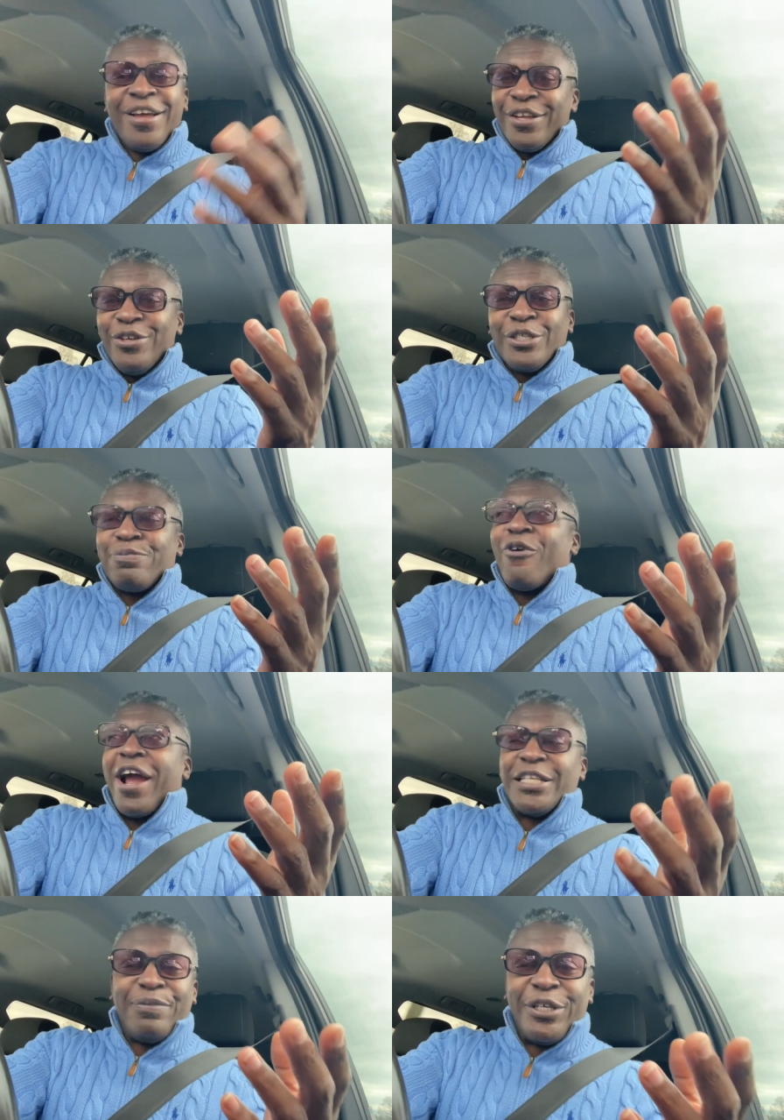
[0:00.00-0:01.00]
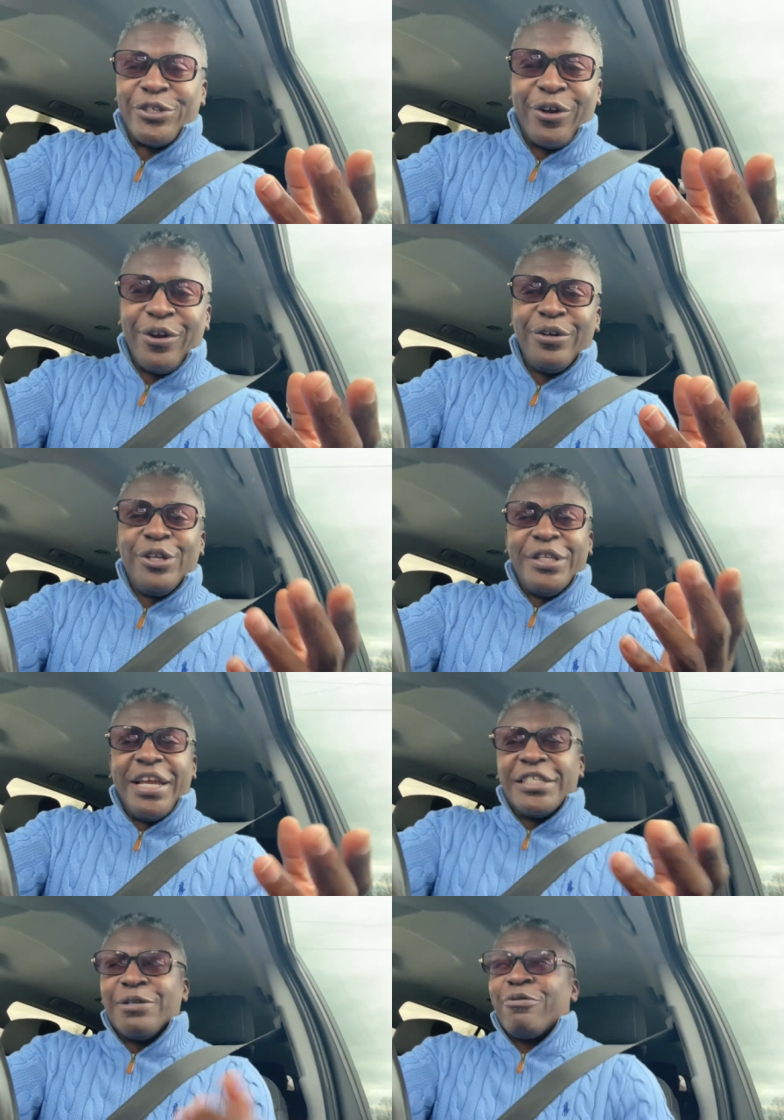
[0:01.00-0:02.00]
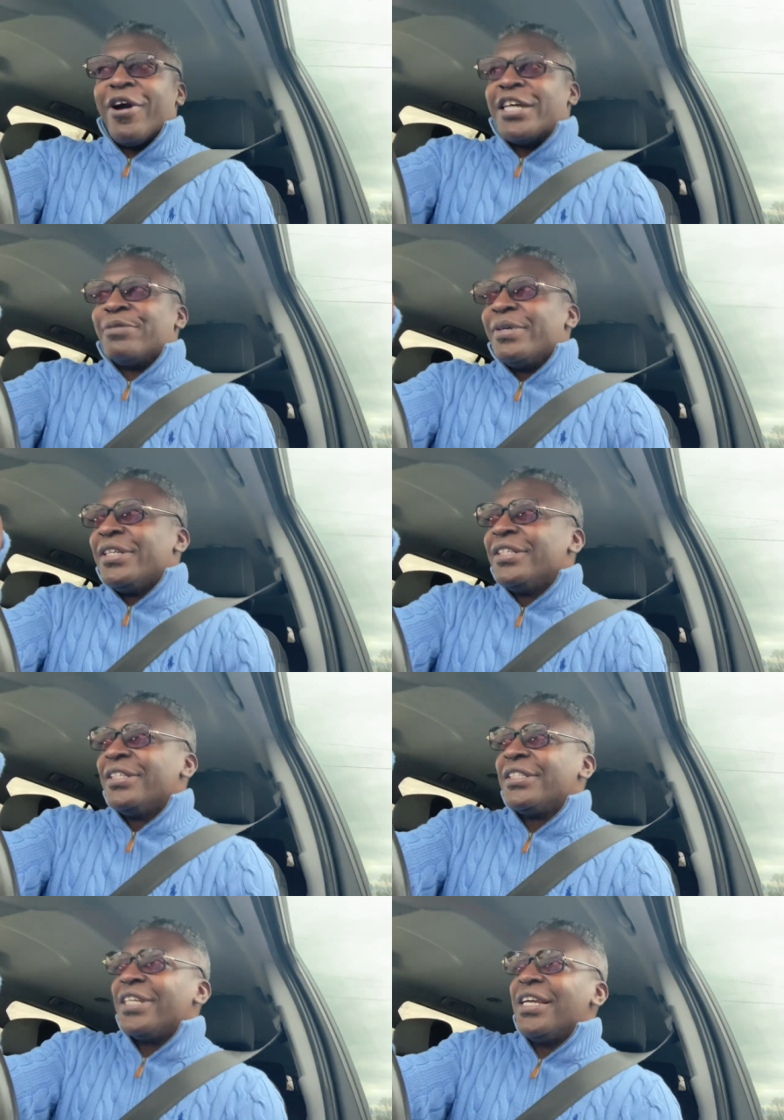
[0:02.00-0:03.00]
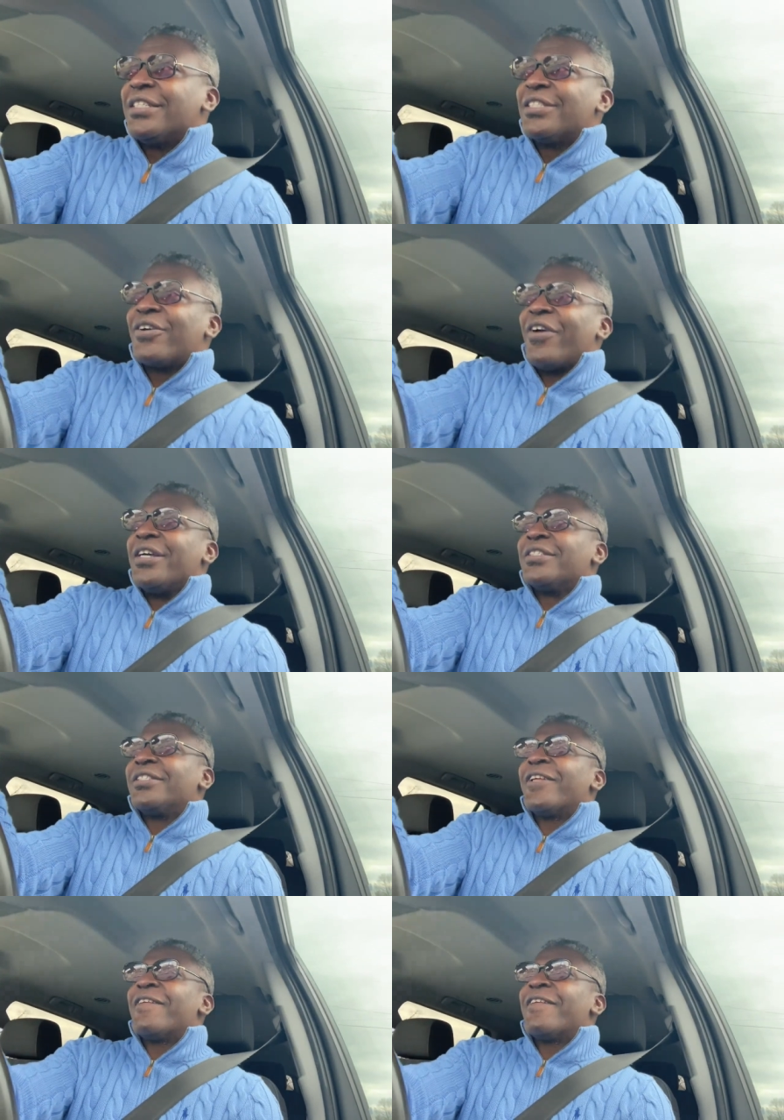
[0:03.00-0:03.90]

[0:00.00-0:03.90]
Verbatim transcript: you surprised me, sir. You did surprise me. Jesus Christ.